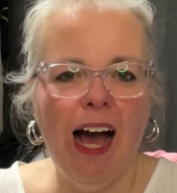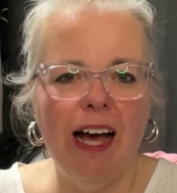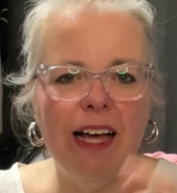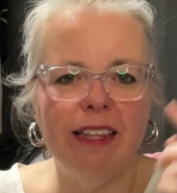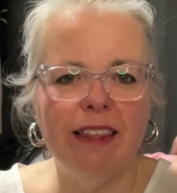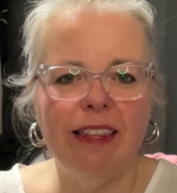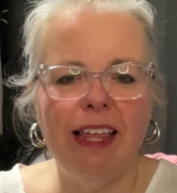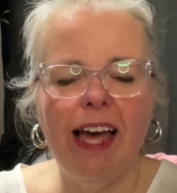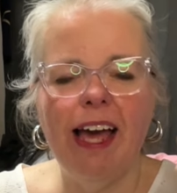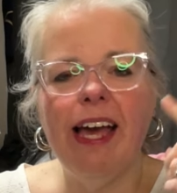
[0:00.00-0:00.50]

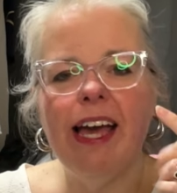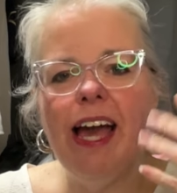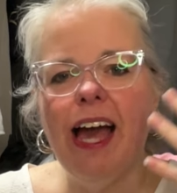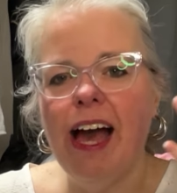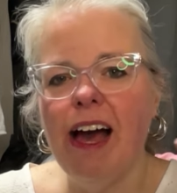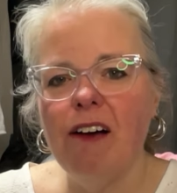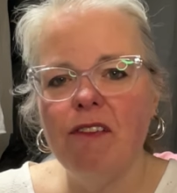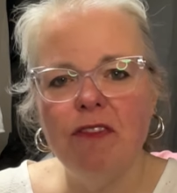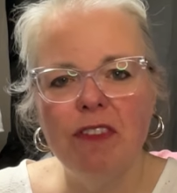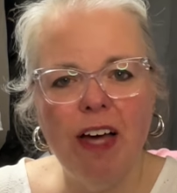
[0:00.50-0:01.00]
they
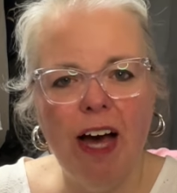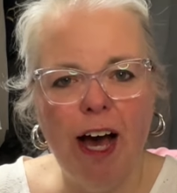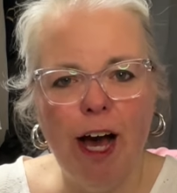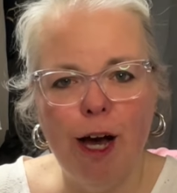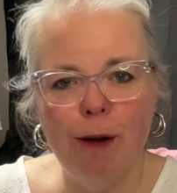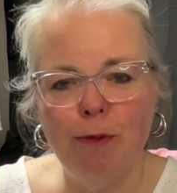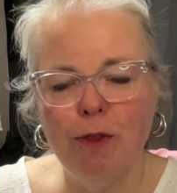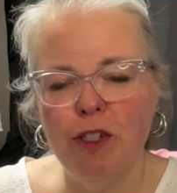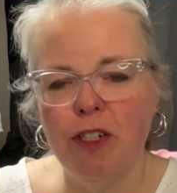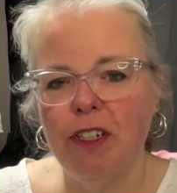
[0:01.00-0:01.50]
have the
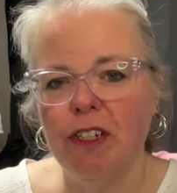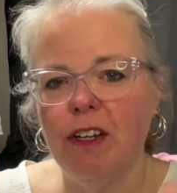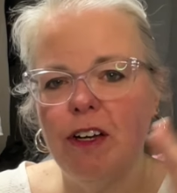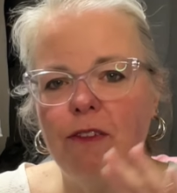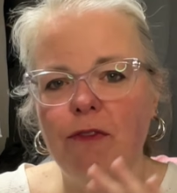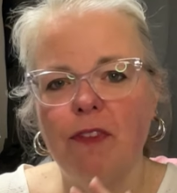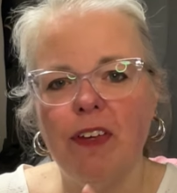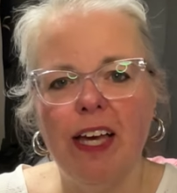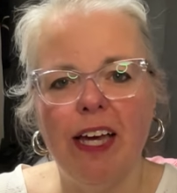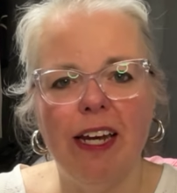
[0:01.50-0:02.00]
option
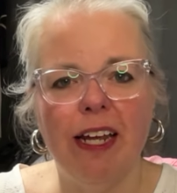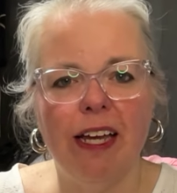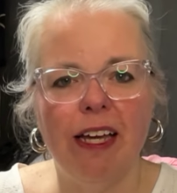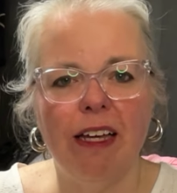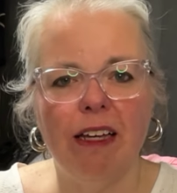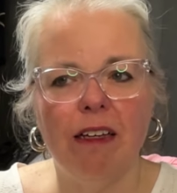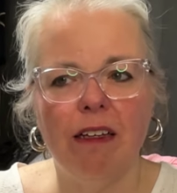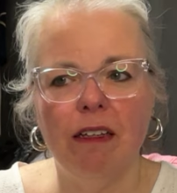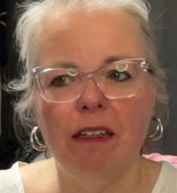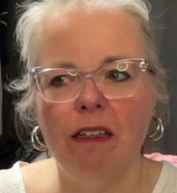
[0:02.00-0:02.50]
of
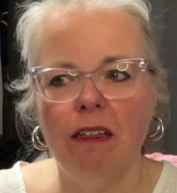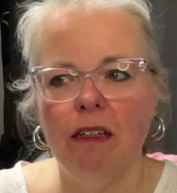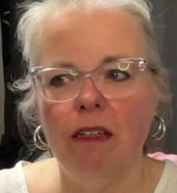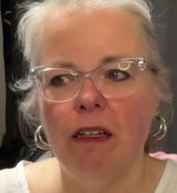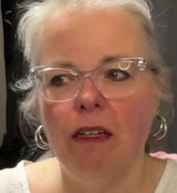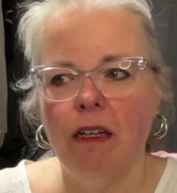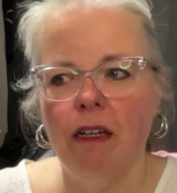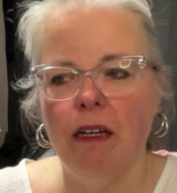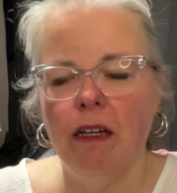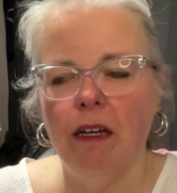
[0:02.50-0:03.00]
getting
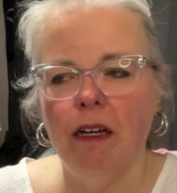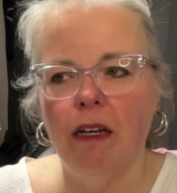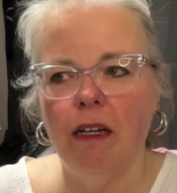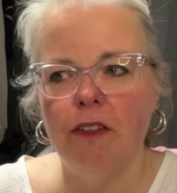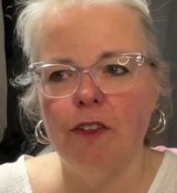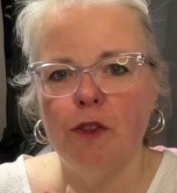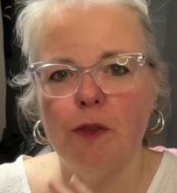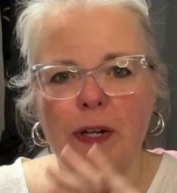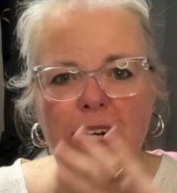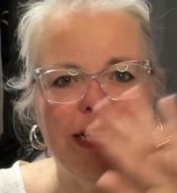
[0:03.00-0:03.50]

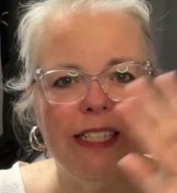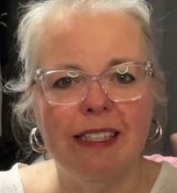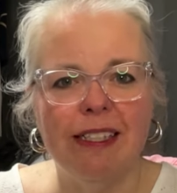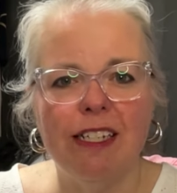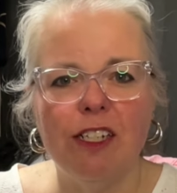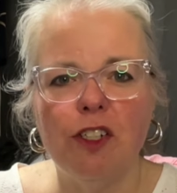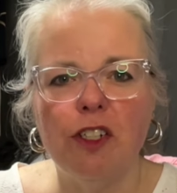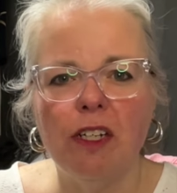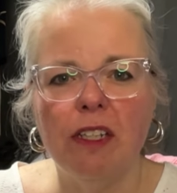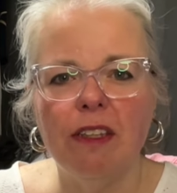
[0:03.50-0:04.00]

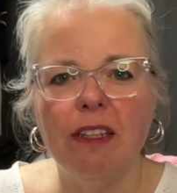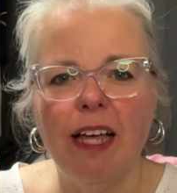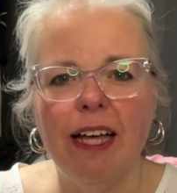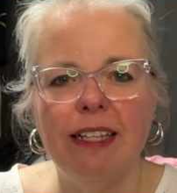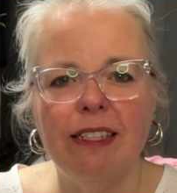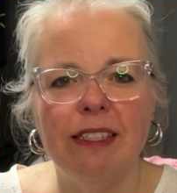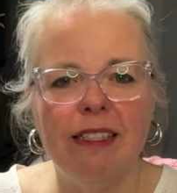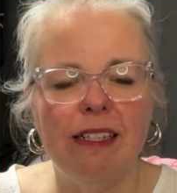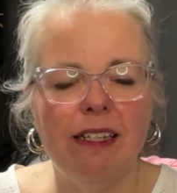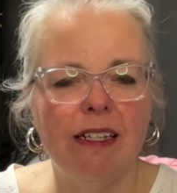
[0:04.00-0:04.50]
transition
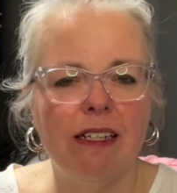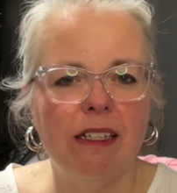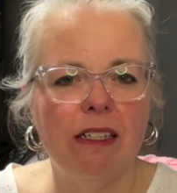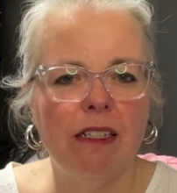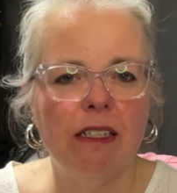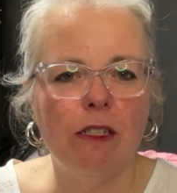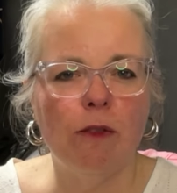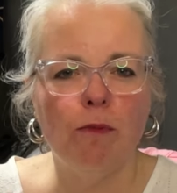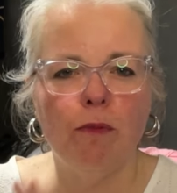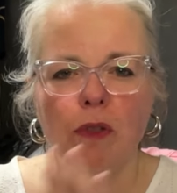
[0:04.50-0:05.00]

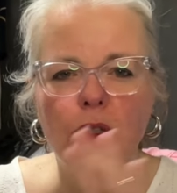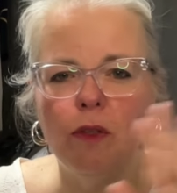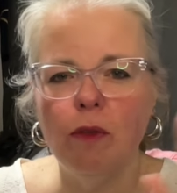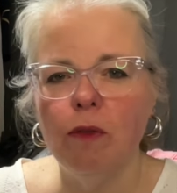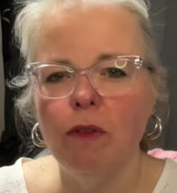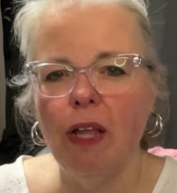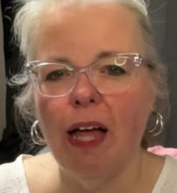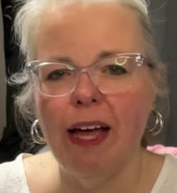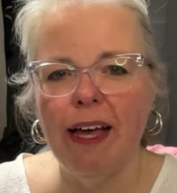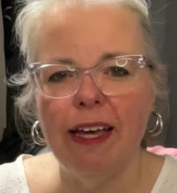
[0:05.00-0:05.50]
lenses, blue
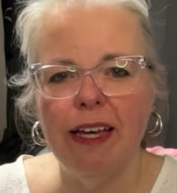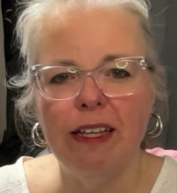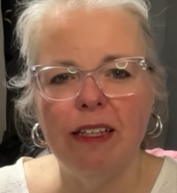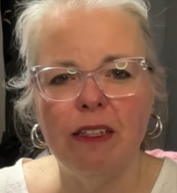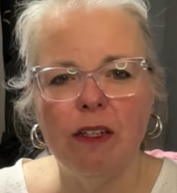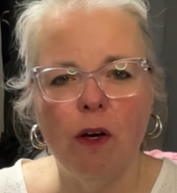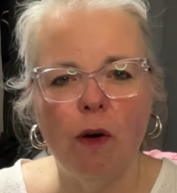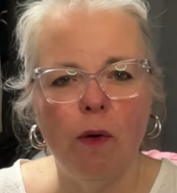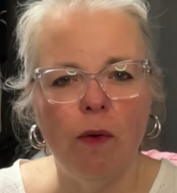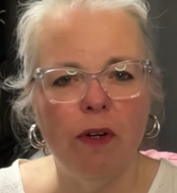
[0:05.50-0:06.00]
light
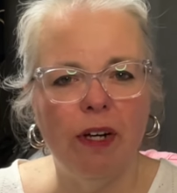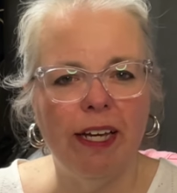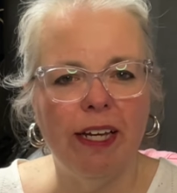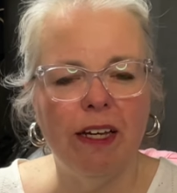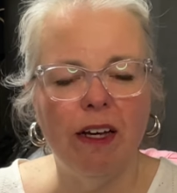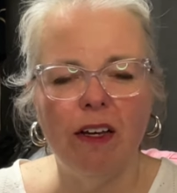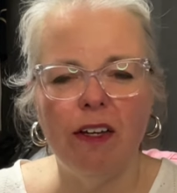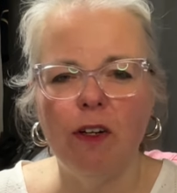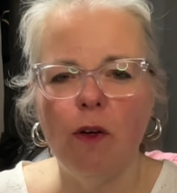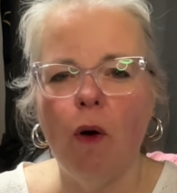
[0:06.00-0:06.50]

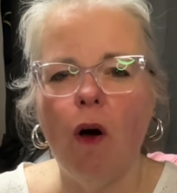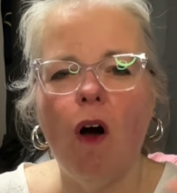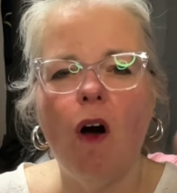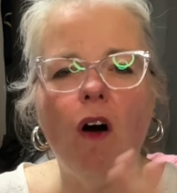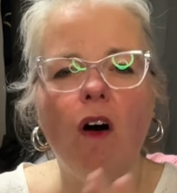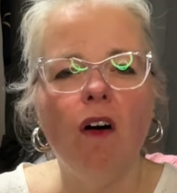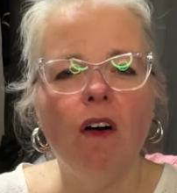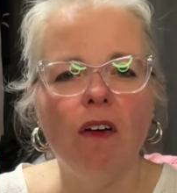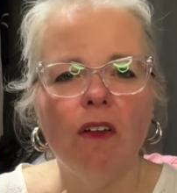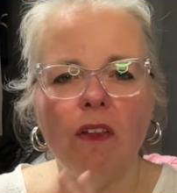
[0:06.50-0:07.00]
coating, you know,
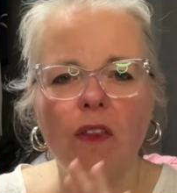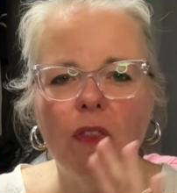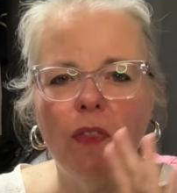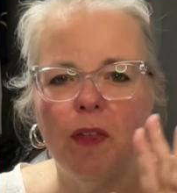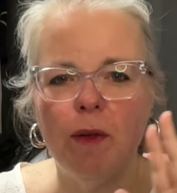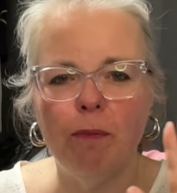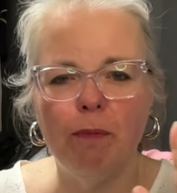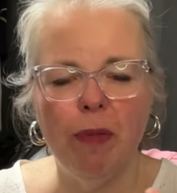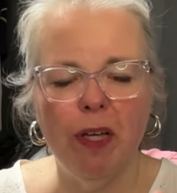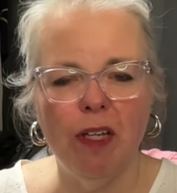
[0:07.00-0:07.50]
all
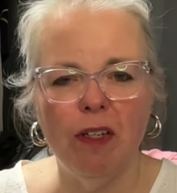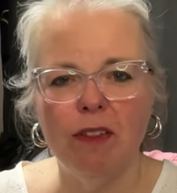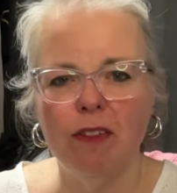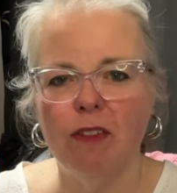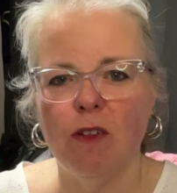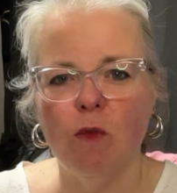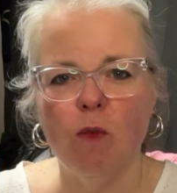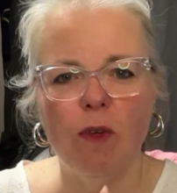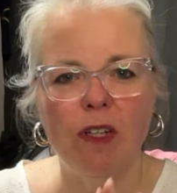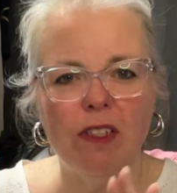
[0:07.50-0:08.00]
the bells
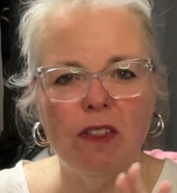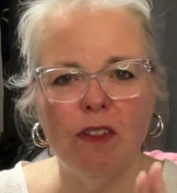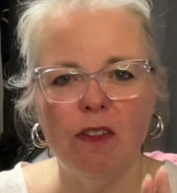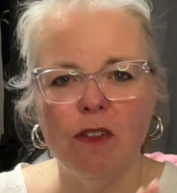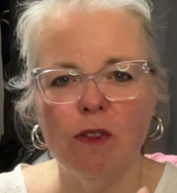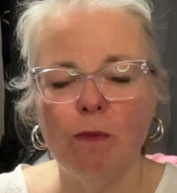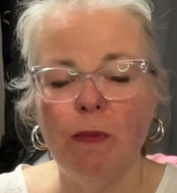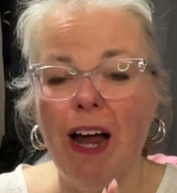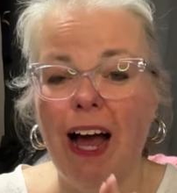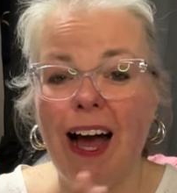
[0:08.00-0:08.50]
and
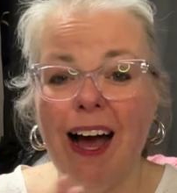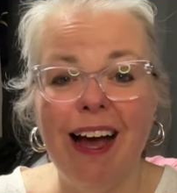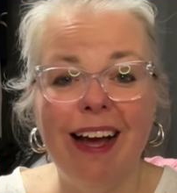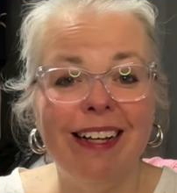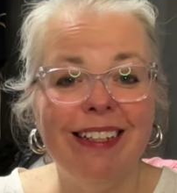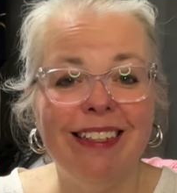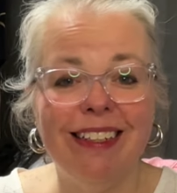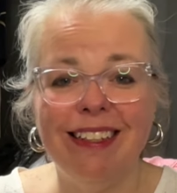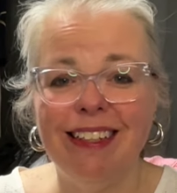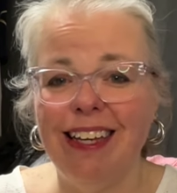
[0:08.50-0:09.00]
whistles, but I
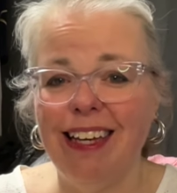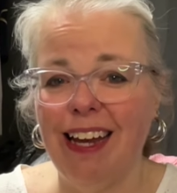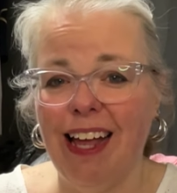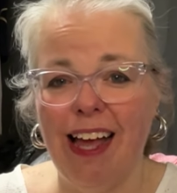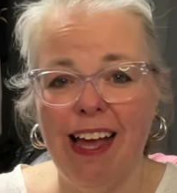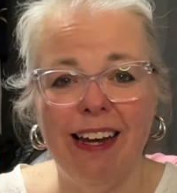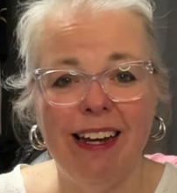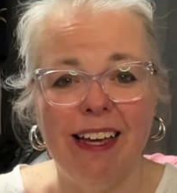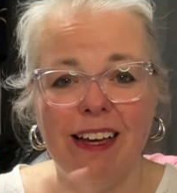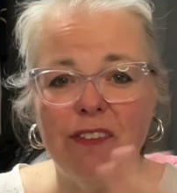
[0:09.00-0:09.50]
didn't get
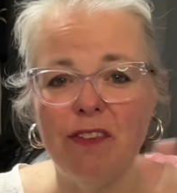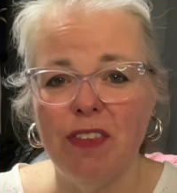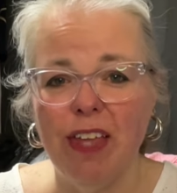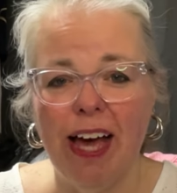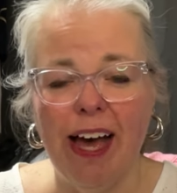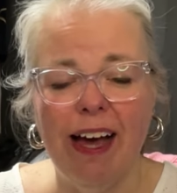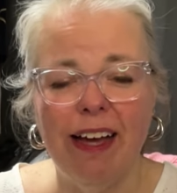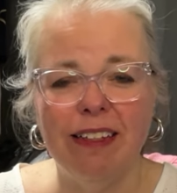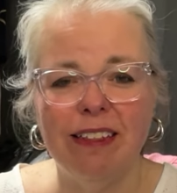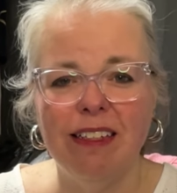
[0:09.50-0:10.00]
any of
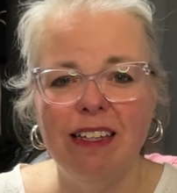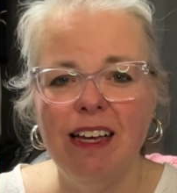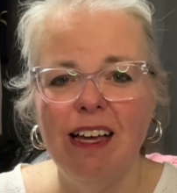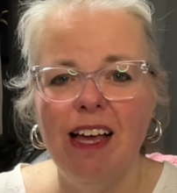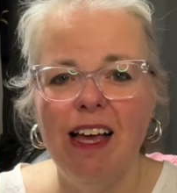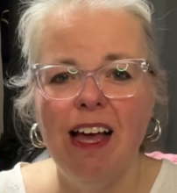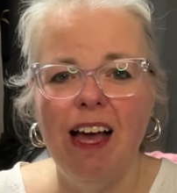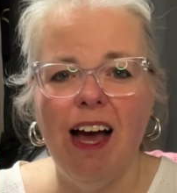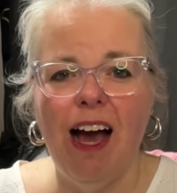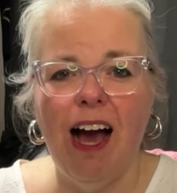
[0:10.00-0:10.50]
that.
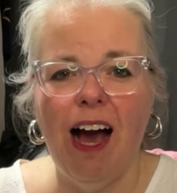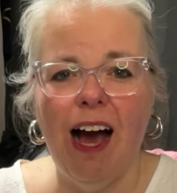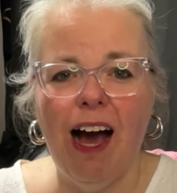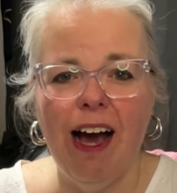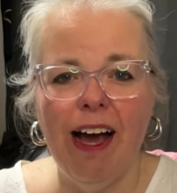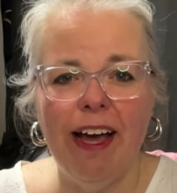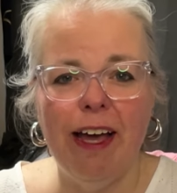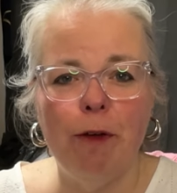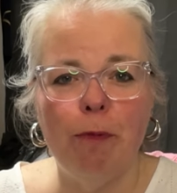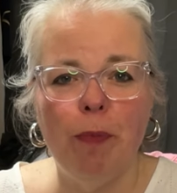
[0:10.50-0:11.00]

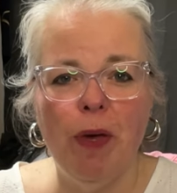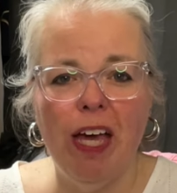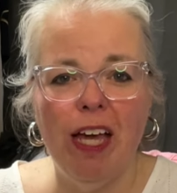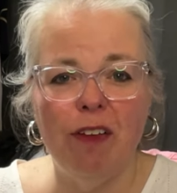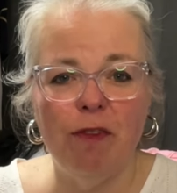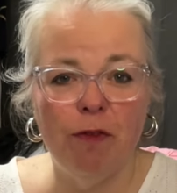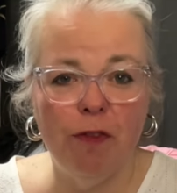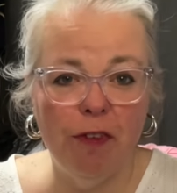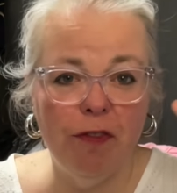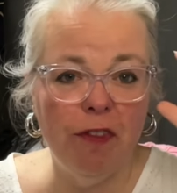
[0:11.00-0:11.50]
I
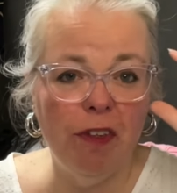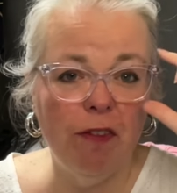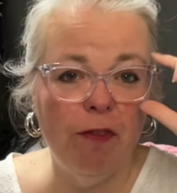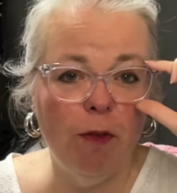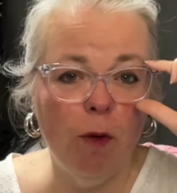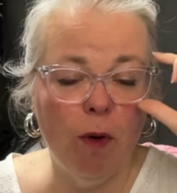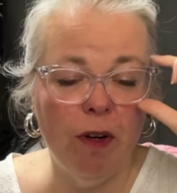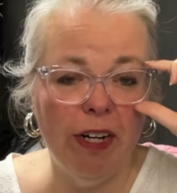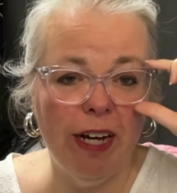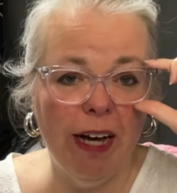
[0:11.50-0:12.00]
paid
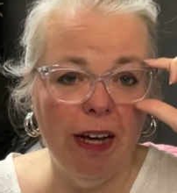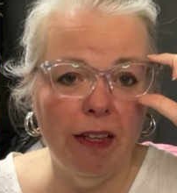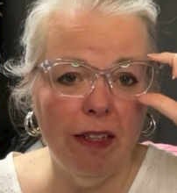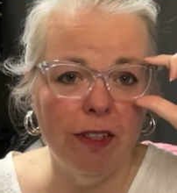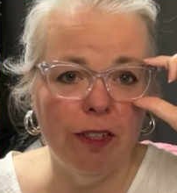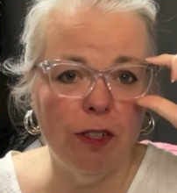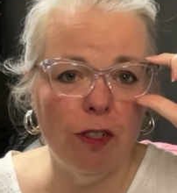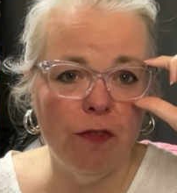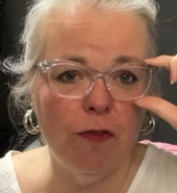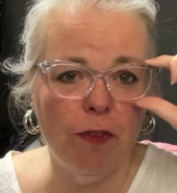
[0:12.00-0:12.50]

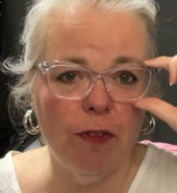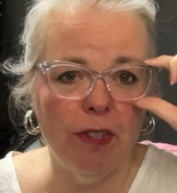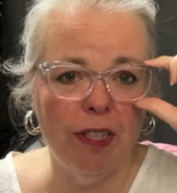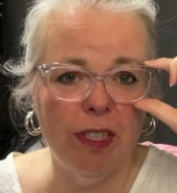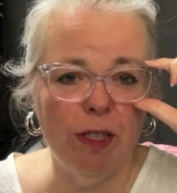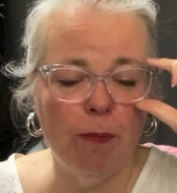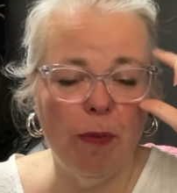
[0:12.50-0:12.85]
$54 for this